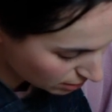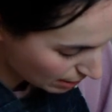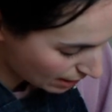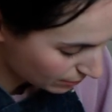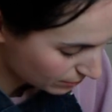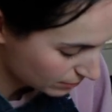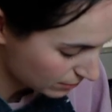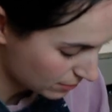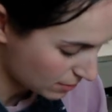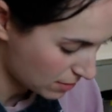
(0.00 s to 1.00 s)
them out
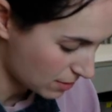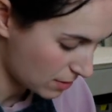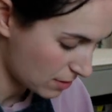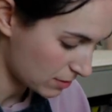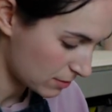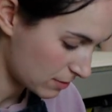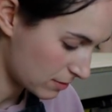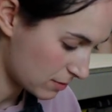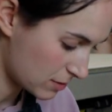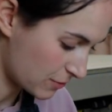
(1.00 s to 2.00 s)

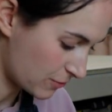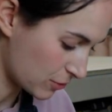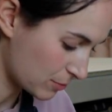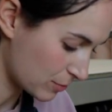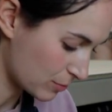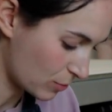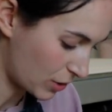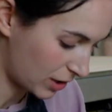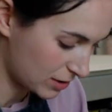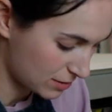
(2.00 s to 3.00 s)
to form what
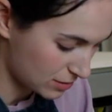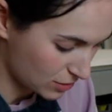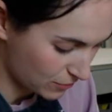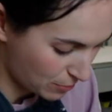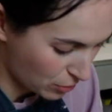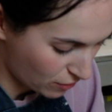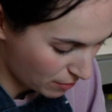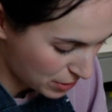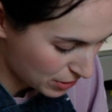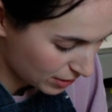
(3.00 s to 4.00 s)
you'd do for more of a
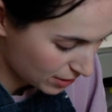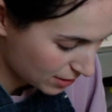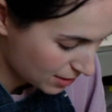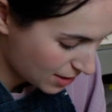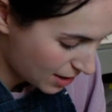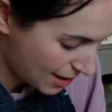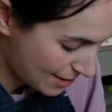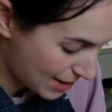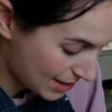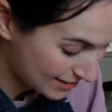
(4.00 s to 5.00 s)
mug.
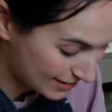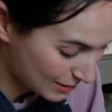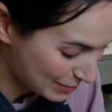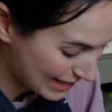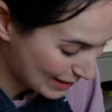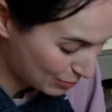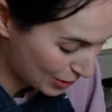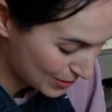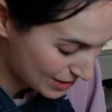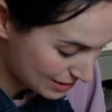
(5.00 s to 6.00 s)
And then you begin the
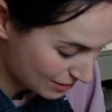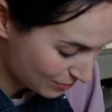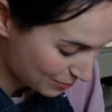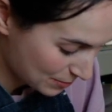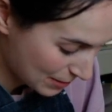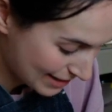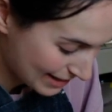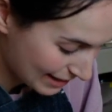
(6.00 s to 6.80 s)
process of making